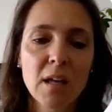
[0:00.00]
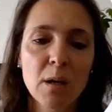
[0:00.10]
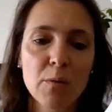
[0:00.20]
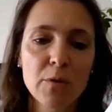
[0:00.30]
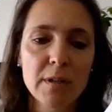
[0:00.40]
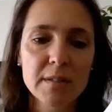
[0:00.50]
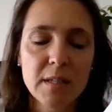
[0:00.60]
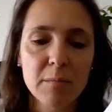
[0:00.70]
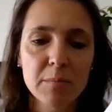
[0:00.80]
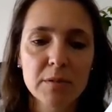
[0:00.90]
For
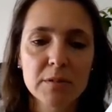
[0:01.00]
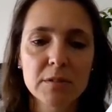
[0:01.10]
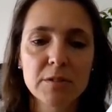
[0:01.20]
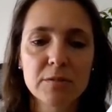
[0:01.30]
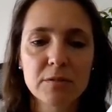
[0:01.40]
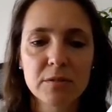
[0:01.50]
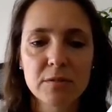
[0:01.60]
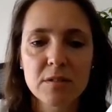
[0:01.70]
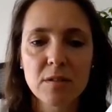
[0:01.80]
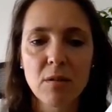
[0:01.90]
example,
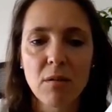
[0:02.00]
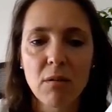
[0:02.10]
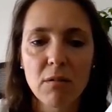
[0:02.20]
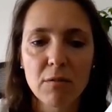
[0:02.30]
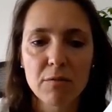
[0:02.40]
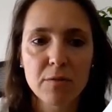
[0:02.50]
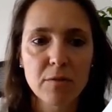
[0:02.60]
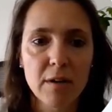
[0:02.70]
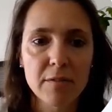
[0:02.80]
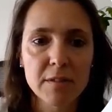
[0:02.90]
Newton's law of
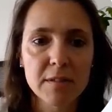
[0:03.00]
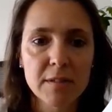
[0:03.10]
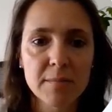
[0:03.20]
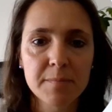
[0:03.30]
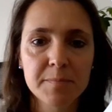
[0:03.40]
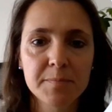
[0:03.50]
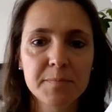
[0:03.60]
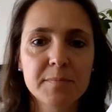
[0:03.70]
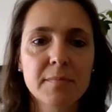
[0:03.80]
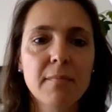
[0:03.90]
gravity.
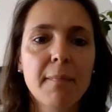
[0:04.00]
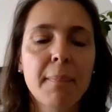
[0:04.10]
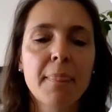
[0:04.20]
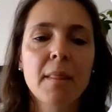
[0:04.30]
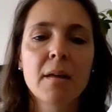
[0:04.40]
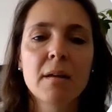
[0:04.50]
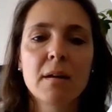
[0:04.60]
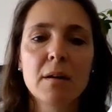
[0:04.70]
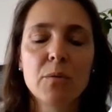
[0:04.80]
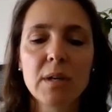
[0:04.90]

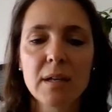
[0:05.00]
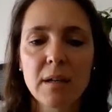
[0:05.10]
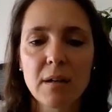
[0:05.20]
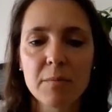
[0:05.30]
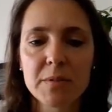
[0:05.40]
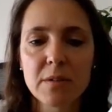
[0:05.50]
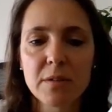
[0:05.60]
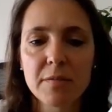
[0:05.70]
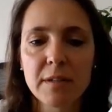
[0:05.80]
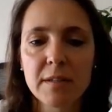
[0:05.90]
We can
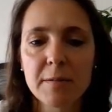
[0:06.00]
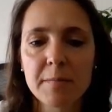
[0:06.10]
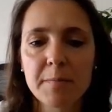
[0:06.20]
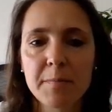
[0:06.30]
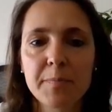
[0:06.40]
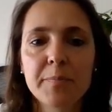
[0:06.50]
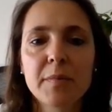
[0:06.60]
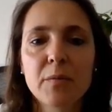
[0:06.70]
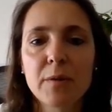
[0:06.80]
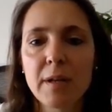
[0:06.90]
observe it
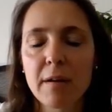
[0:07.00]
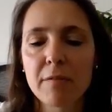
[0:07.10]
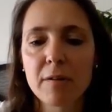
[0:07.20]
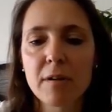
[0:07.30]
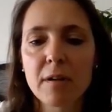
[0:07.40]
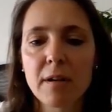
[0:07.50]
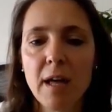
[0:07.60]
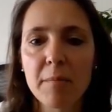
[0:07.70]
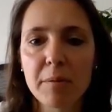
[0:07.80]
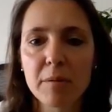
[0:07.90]
whenever an
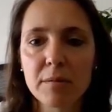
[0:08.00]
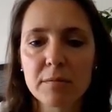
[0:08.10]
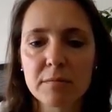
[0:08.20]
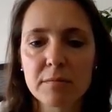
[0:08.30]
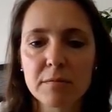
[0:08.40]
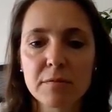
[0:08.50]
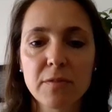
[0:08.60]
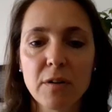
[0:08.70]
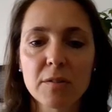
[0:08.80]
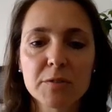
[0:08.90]
apple
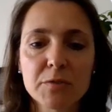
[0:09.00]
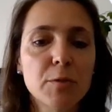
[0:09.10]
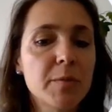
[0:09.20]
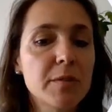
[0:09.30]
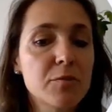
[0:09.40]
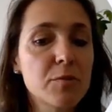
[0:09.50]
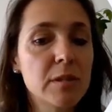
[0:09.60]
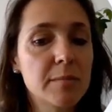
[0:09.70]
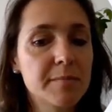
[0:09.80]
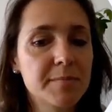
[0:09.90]
falls from the
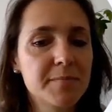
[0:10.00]
tree.